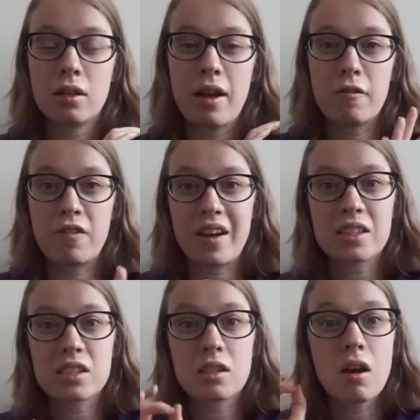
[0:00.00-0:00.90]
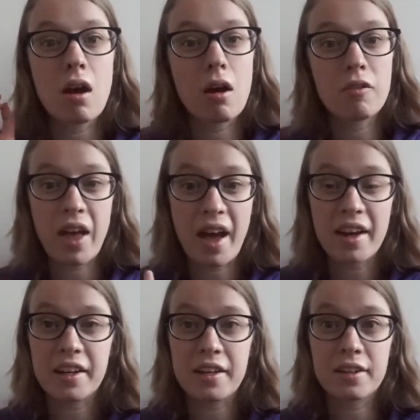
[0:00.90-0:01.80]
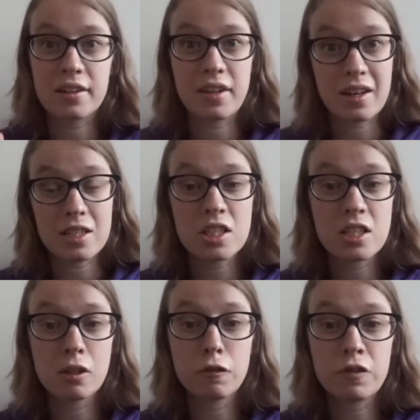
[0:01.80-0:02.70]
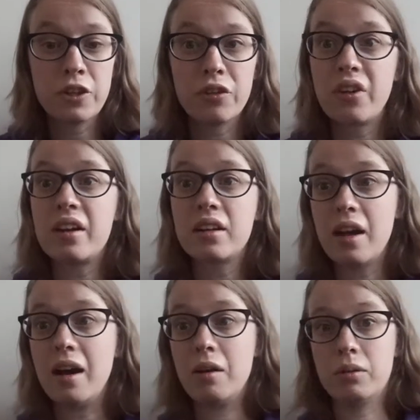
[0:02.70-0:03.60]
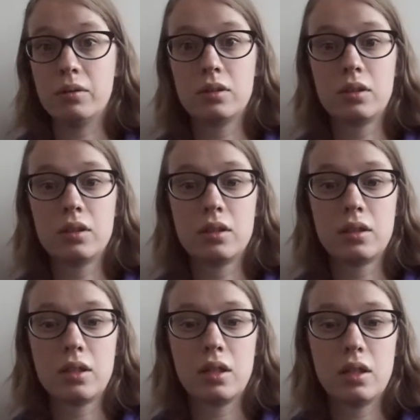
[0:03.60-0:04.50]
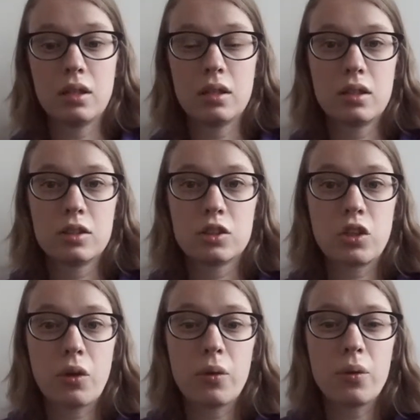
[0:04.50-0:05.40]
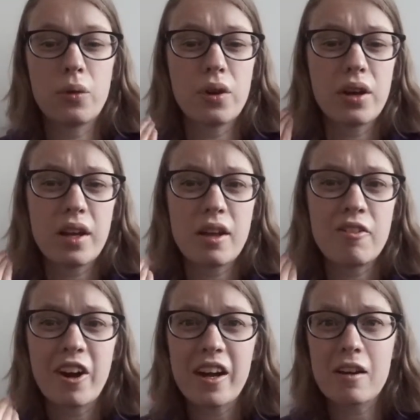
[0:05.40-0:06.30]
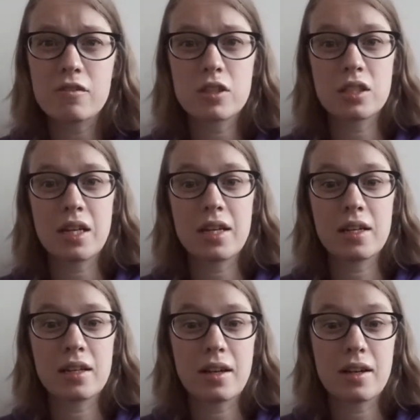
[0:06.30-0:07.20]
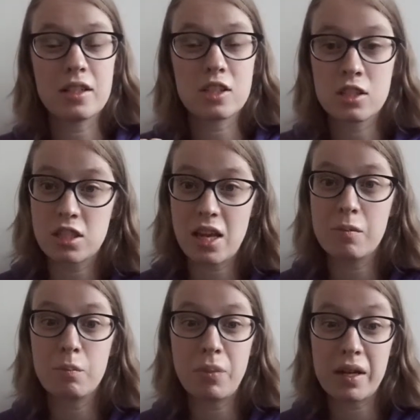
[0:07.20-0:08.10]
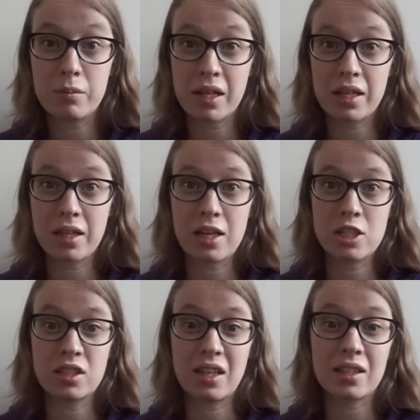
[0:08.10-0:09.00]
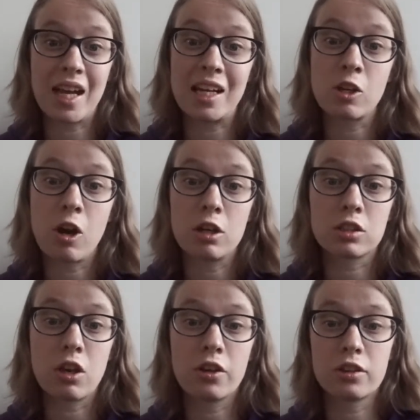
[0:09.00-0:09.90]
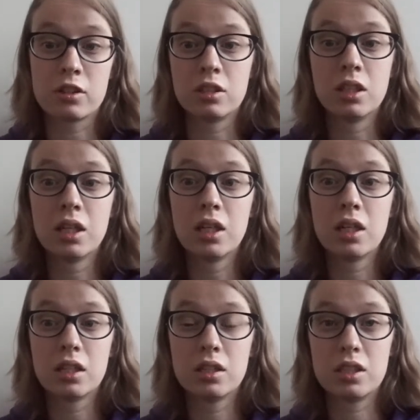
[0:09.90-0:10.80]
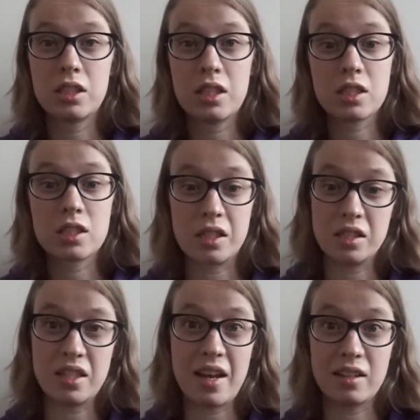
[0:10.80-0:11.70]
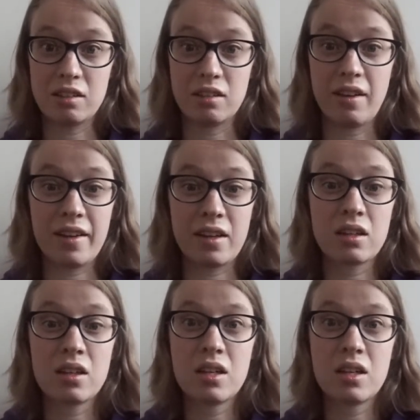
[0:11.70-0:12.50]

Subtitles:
effects of the headache that I still feel right now. So if I have to take insane pain medication that can cause other diseases in the end, like